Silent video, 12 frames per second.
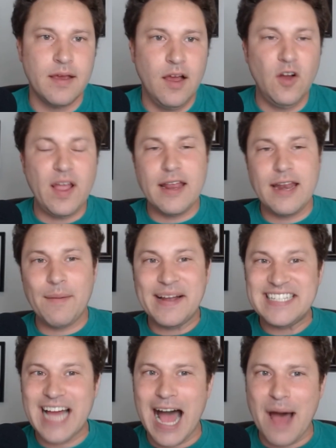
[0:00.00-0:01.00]
Okay, now my
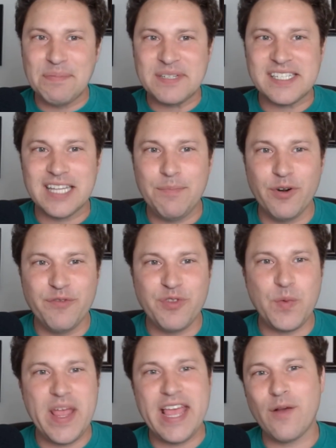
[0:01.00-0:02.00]
top sleeper of the
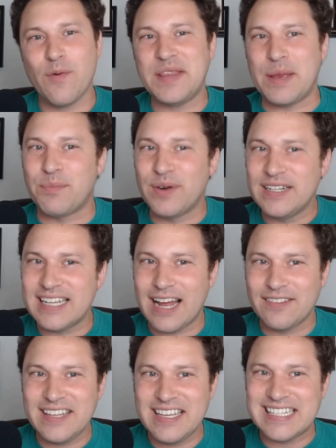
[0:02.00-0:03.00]
week, when they printed
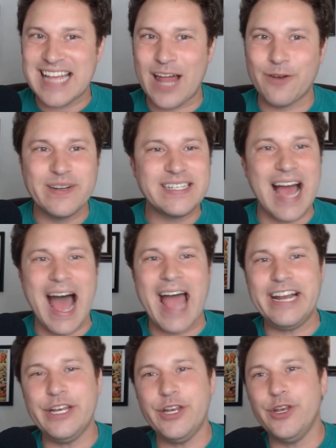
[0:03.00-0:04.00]
out these salaries,
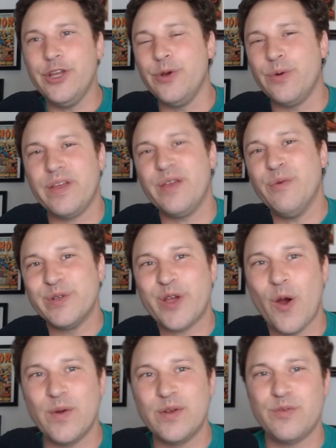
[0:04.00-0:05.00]
I knew he was
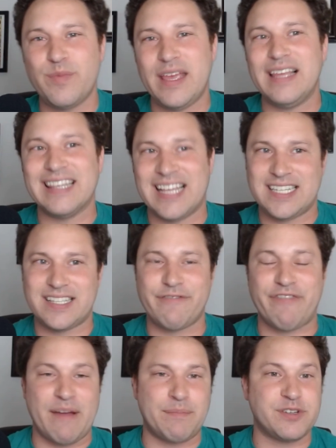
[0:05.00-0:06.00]
going to be less than
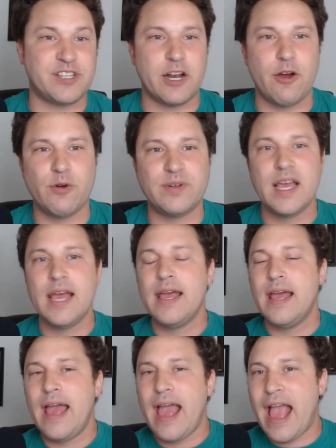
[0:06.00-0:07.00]
5% owned.
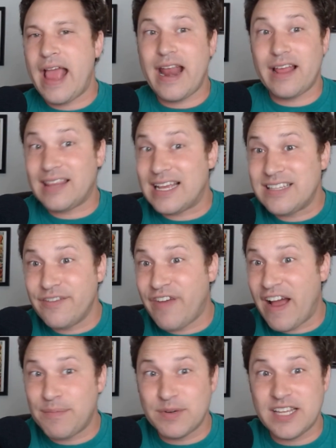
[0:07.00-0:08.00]
And at less than
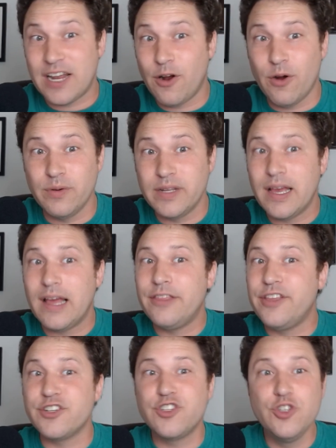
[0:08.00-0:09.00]
5% owned,
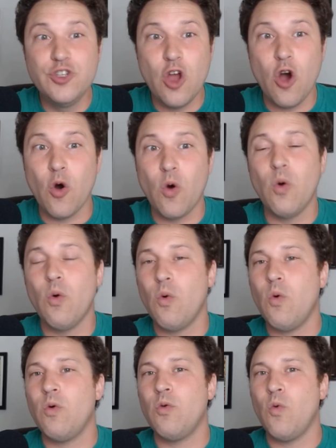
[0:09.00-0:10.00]
there's no
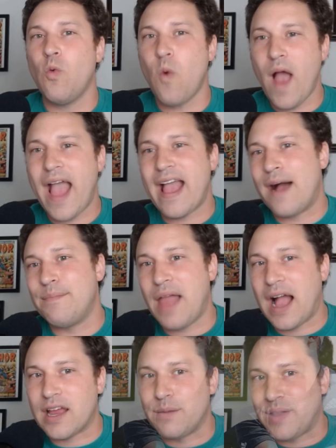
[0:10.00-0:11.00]
way I'm
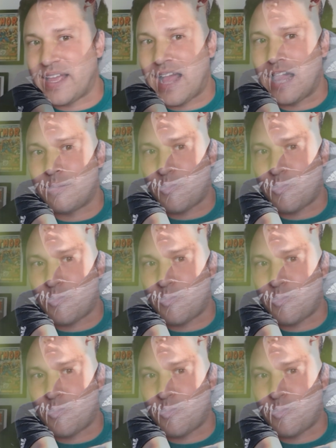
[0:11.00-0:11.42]
not going to play Colin